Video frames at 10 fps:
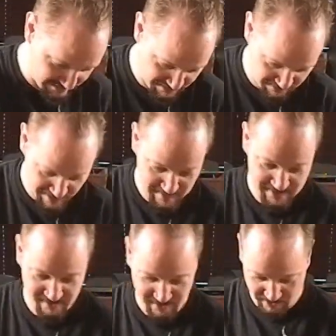the
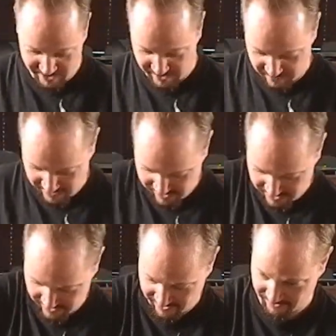famous Garand ping
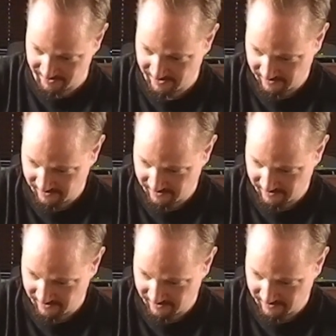sound.